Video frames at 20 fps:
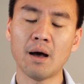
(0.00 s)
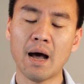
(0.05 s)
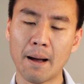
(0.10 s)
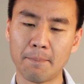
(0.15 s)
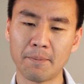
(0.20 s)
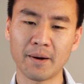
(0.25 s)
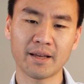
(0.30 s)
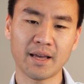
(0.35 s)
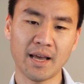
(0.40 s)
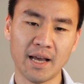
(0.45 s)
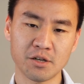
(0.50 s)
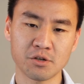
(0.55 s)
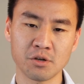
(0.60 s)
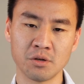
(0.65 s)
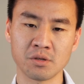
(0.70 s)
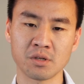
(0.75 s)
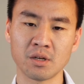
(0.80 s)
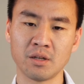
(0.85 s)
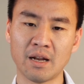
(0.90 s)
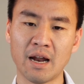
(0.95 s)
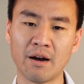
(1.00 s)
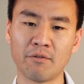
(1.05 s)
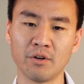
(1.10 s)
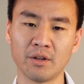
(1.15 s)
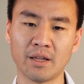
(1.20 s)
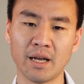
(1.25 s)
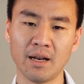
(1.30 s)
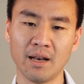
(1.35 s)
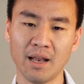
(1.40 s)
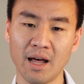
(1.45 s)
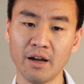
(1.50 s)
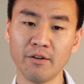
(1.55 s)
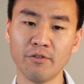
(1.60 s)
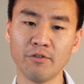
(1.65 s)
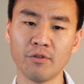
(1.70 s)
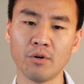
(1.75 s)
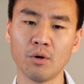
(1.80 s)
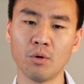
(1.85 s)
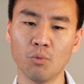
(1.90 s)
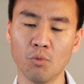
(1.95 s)
applications in everyday
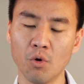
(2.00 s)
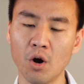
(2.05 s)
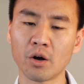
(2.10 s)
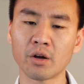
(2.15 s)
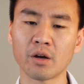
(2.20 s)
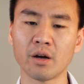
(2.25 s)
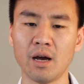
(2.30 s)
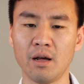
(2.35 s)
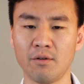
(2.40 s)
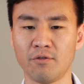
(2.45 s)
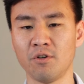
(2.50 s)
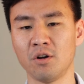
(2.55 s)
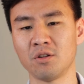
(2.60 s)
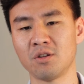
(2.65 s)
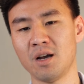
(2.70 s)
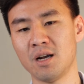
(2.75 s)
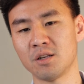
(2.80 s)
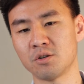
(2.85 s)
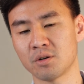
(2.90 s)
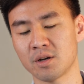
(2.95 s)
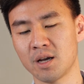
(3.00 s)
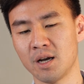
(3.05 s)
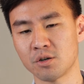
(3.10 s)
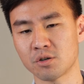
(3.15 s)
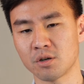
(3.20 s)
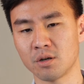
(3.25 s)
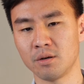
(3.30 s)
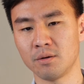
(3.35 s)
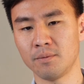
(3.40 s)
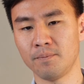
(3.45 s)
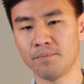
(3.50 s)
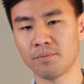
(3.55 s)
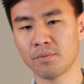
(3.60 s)
life, work, and further education.